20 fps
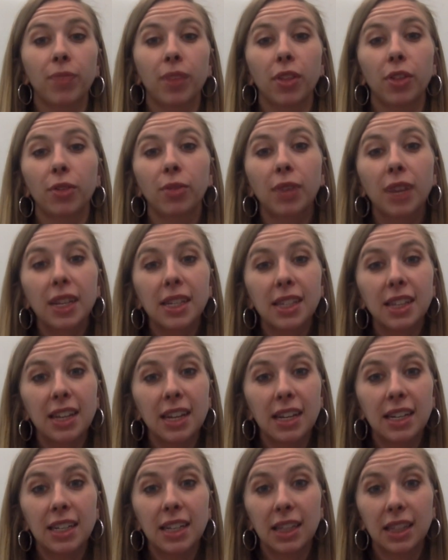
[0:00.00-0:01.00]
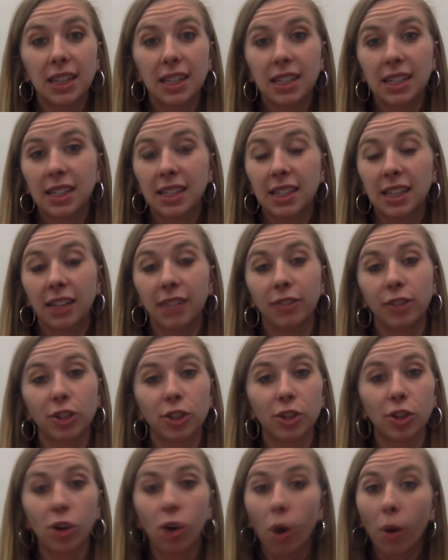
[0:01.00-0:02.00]
The reason he did this, instead of
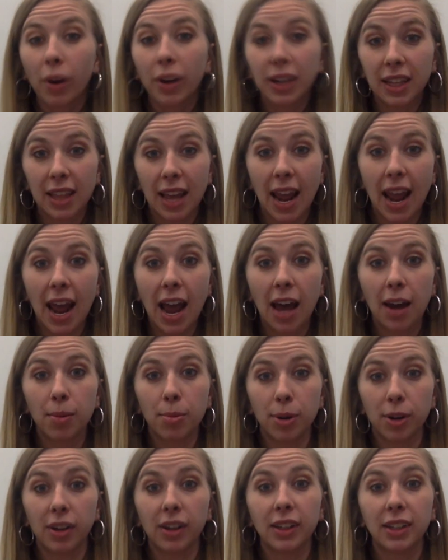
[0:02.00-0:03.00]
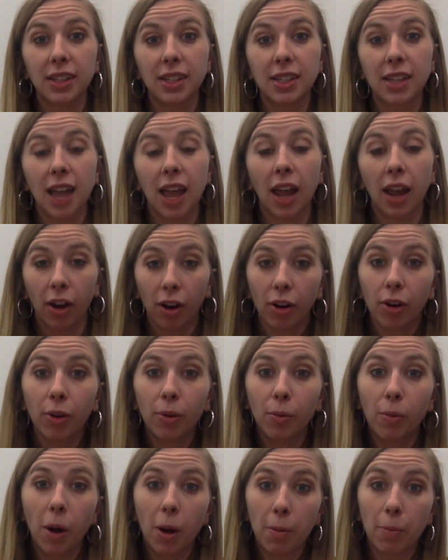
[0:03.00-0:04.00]
just going to the handbook and saying,
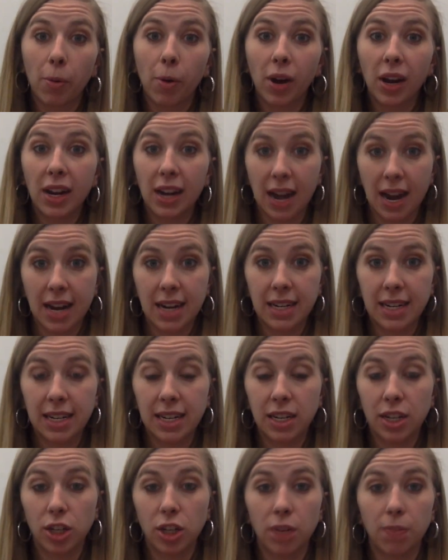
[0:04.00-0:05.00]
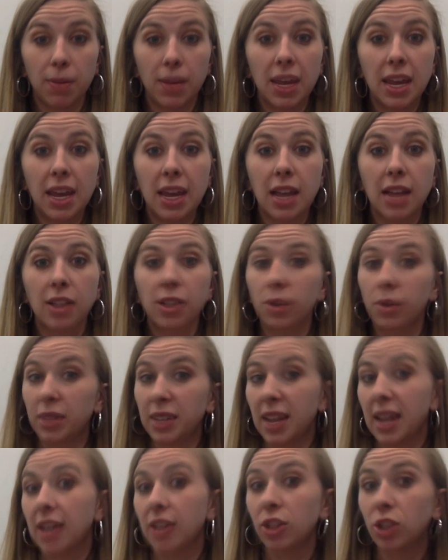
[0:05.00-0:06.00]
oh, 1.9 TGP, so it
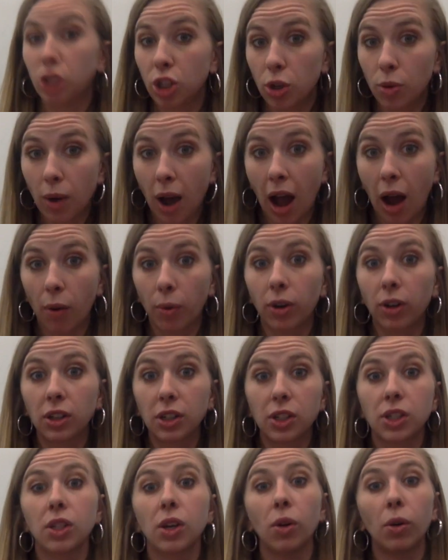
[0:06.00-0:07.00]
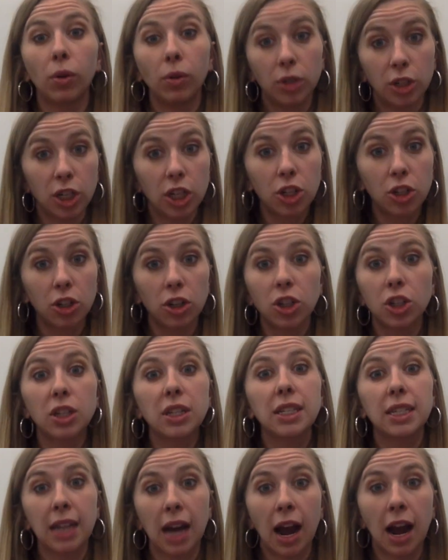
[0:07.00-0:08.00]
takes 2 hours, so Ginger,
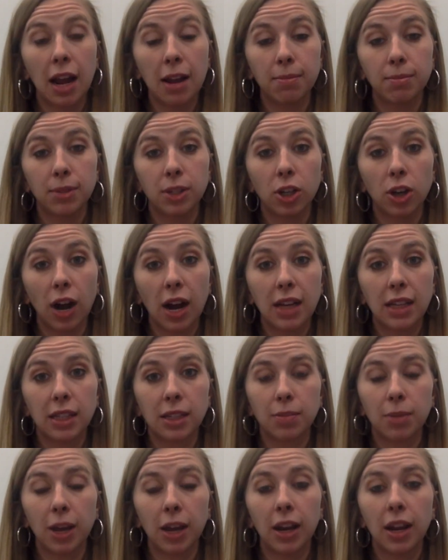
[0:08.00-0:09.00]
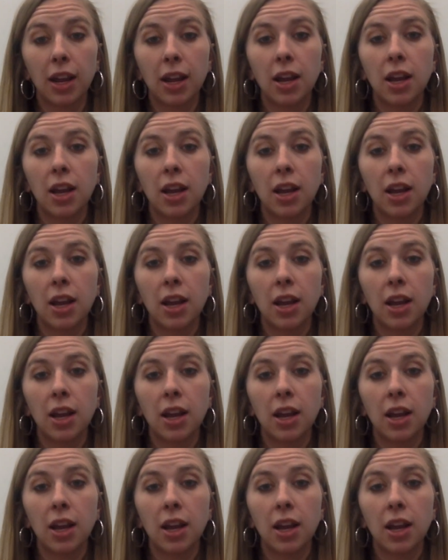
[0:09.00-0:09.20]
just times your estimate.